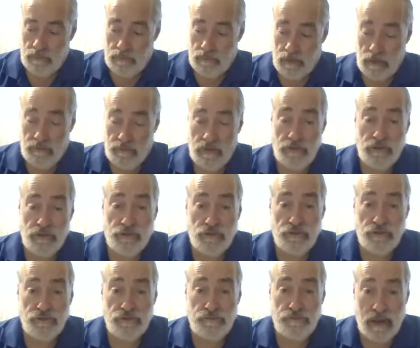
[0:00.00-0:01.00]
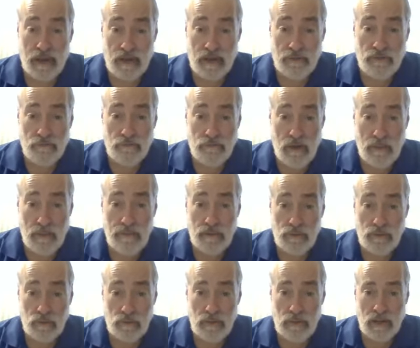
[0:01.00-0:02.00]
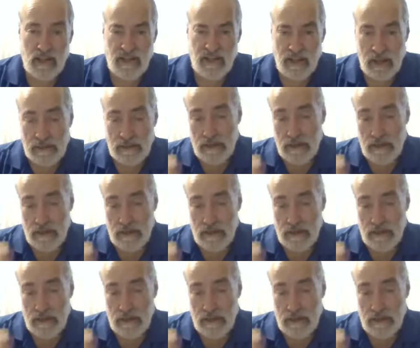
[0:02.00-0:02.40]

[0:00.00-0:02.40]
I think they should disband the Rabbanut and let